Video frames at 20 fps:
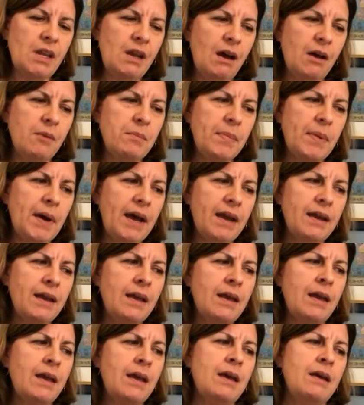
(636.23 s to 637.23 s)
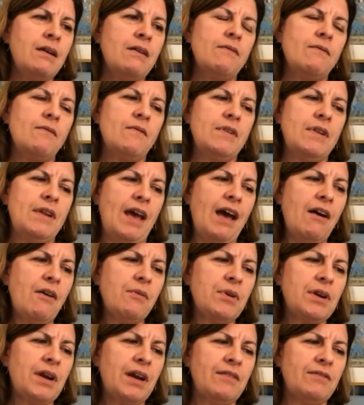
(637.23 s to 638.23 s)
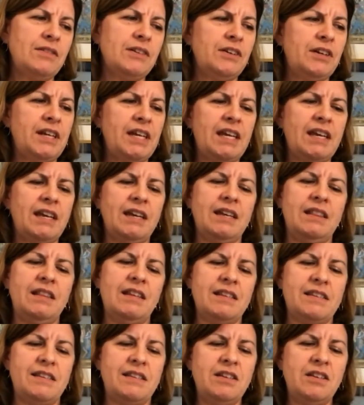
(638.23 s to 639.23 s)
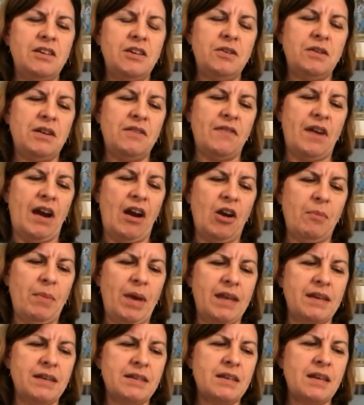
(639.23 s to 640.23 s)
But now we're kind of learning it in this new environment.